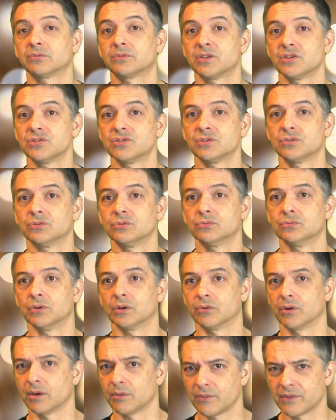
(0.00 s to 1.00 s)
Did you
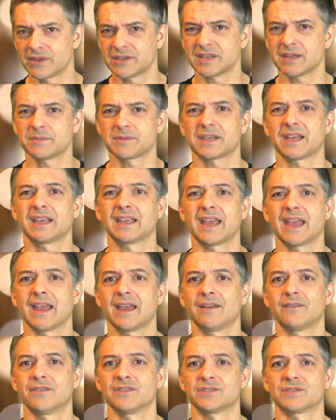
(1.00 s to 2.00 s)
agree with the tips I
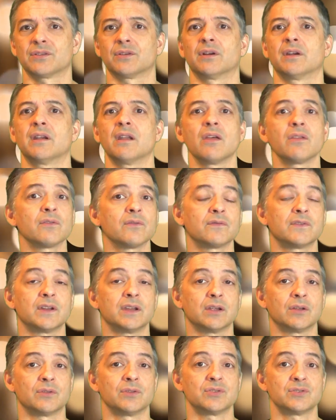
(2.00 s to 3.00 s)
gave? Is there another
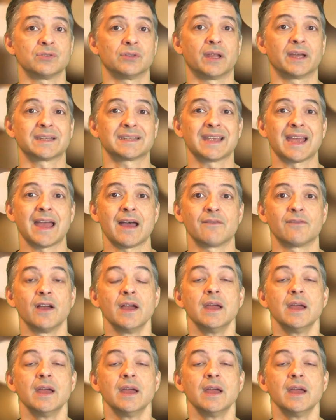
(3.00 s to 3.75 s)
video that you'd like to have?